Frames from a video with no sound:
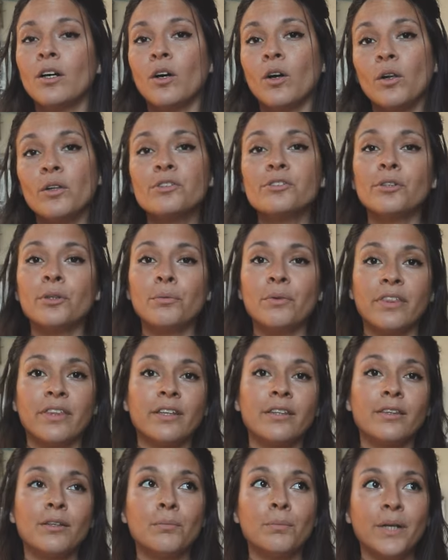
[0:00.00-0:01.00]
also
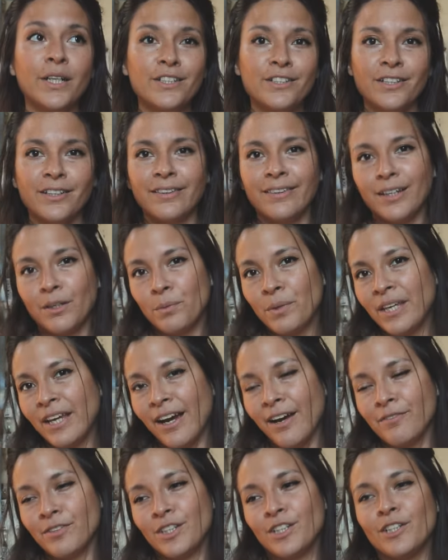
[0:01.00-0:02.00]
within the budget that we
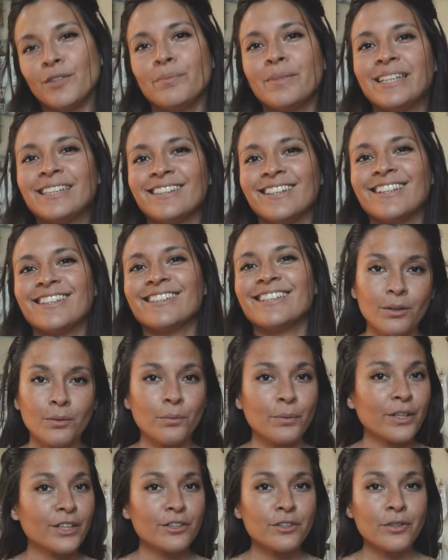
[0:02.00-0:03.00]
have in our business.
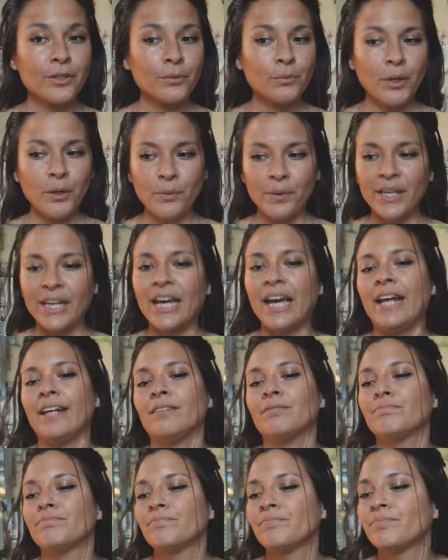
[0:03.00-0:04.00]
We are doing what we
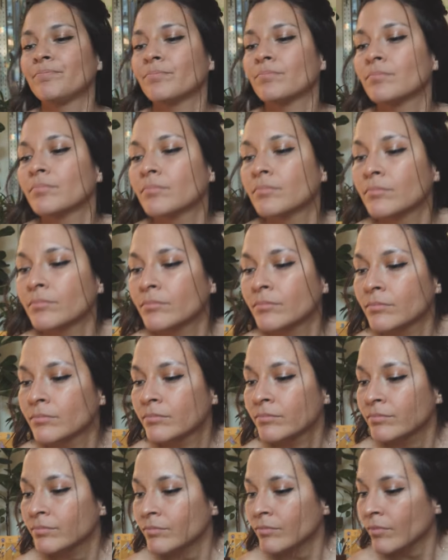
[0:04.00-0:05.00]
can.
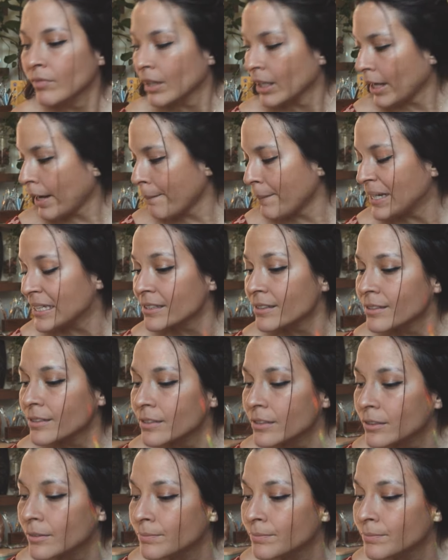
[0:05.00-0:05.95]
¿Qué más?